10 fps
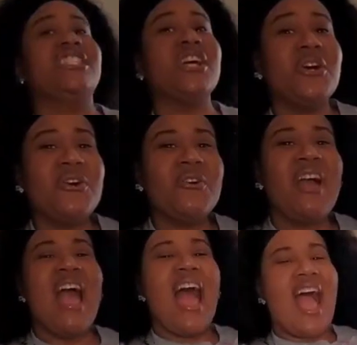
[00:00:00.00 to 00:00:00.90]
Two,
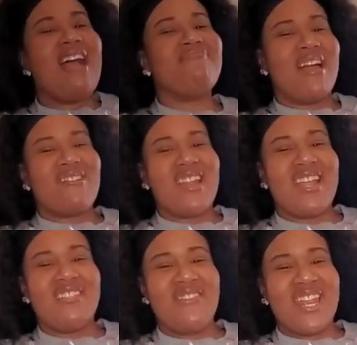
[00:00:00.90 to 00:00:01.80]
I'm back with
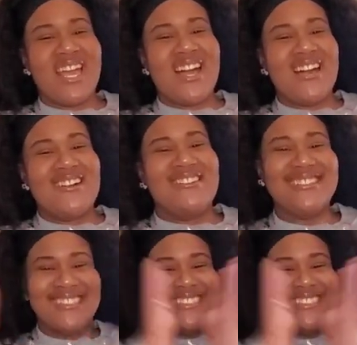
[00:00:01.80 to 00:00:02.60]
another video.